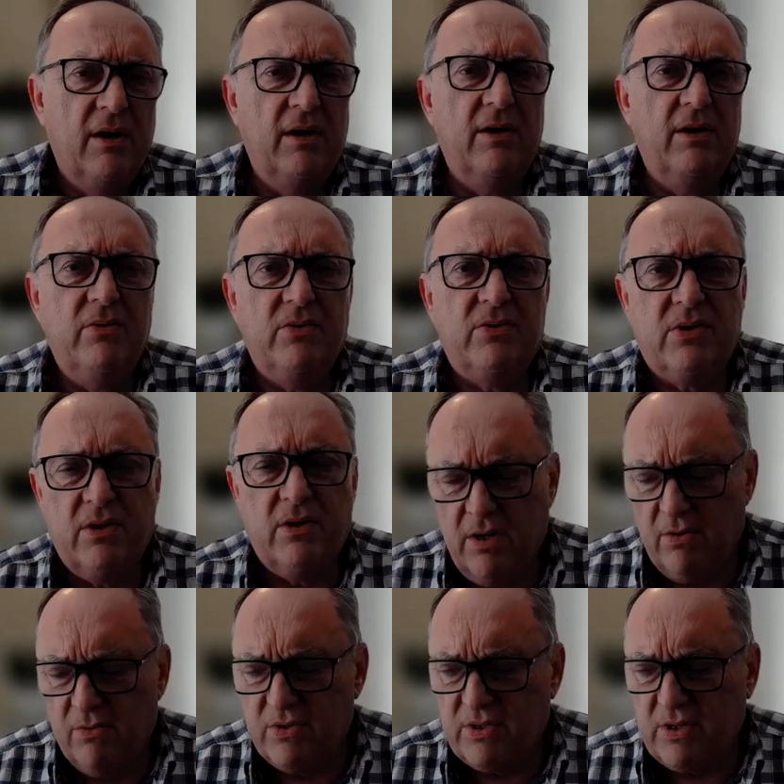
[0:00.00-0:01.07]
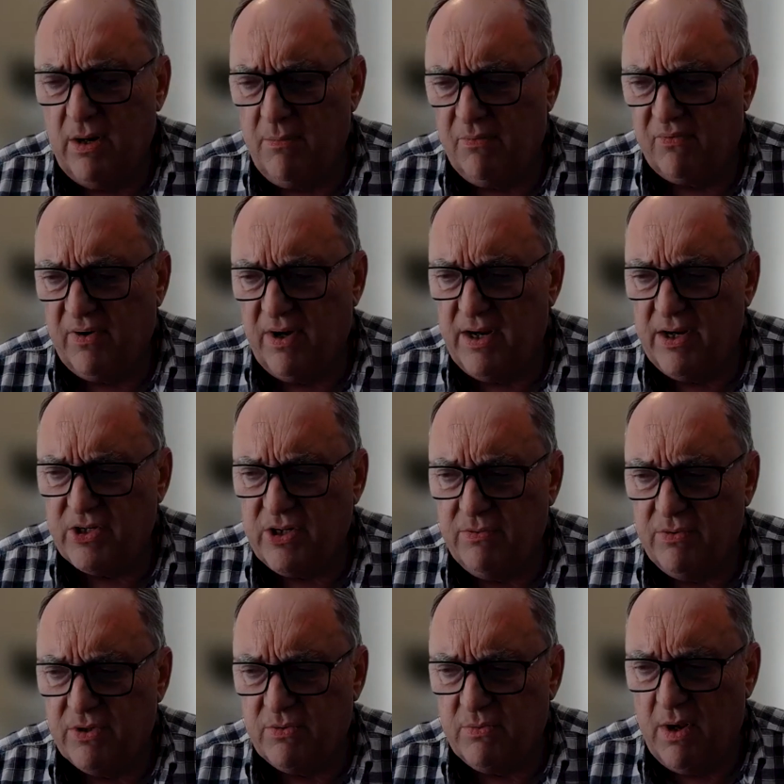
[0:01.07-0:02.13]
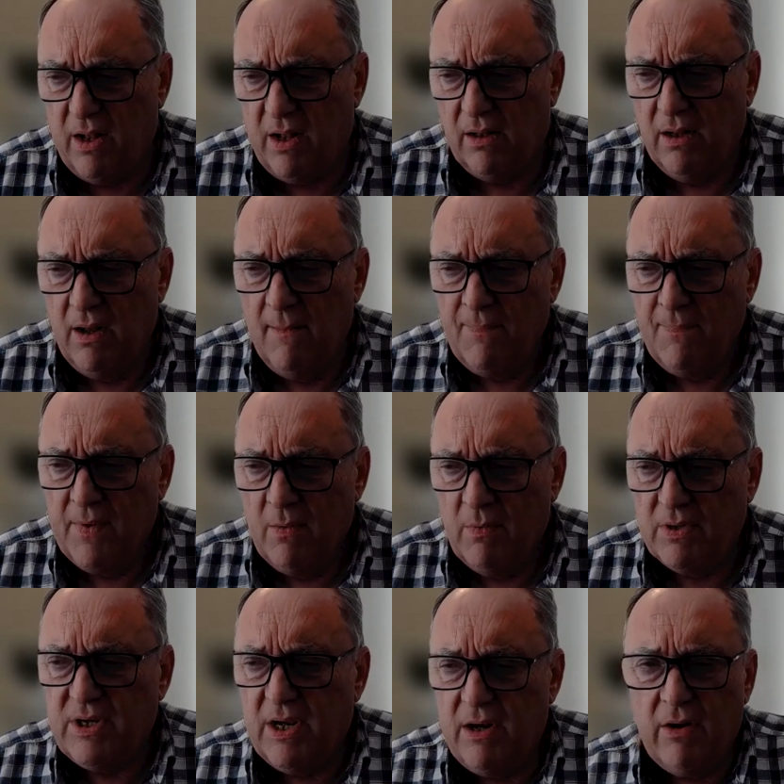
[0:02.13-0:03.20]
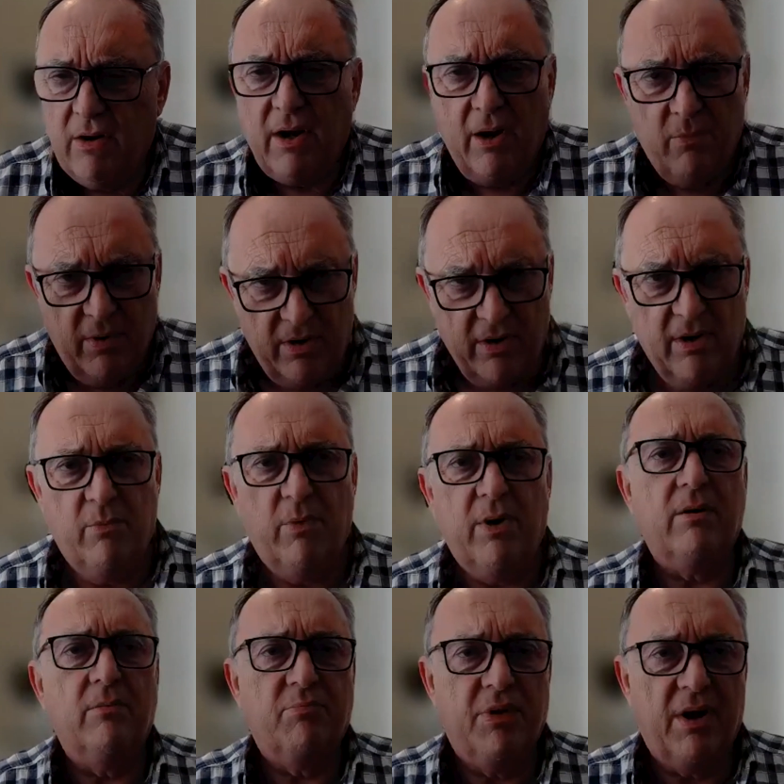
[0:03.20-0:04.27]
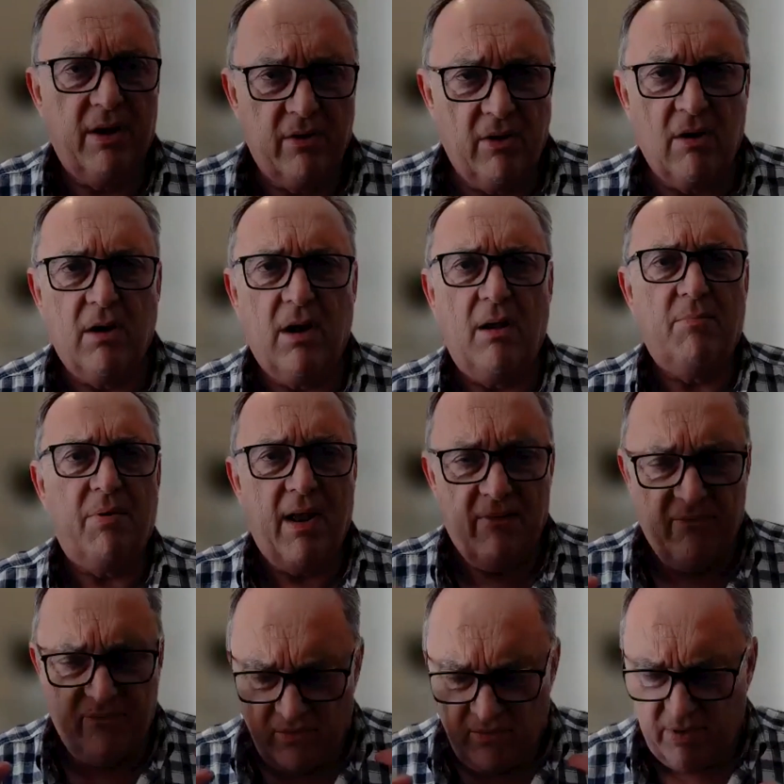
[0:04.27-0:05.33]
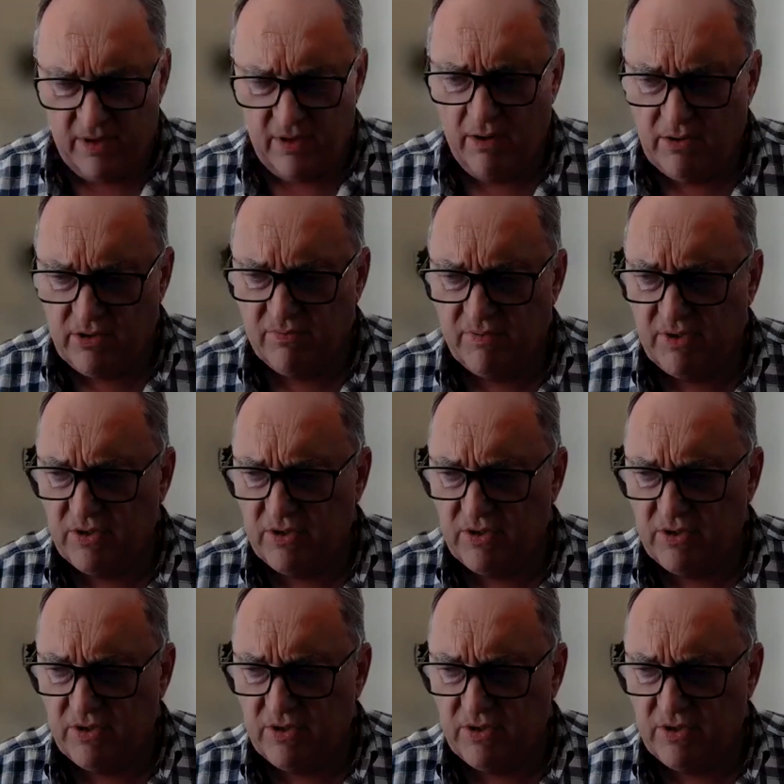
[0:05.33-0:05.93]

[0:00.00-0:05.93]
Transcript: alludes to the whole Scope 3 issue as well. We're saying, okay, we can bring an online platform with loads of